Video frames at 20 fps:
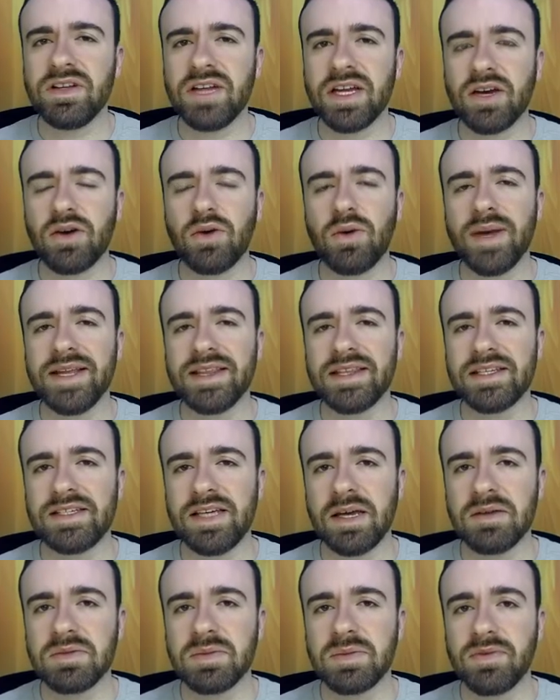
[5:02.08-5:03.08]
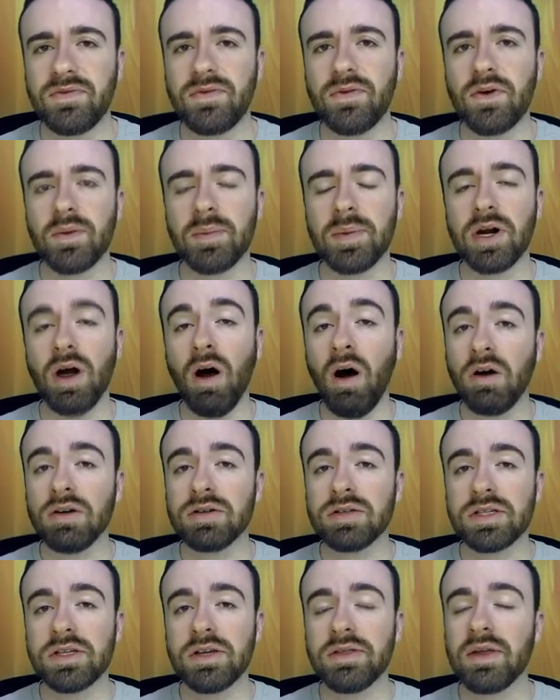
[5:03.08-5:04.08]
like quite the same as before, but
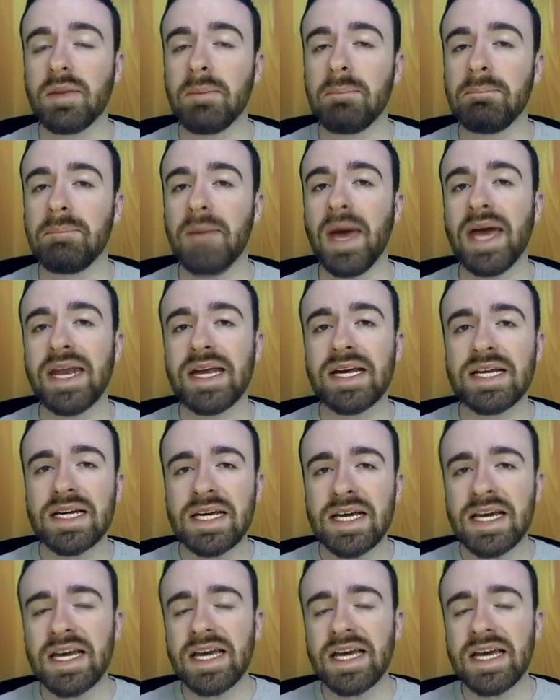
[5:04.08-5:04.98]
also the meta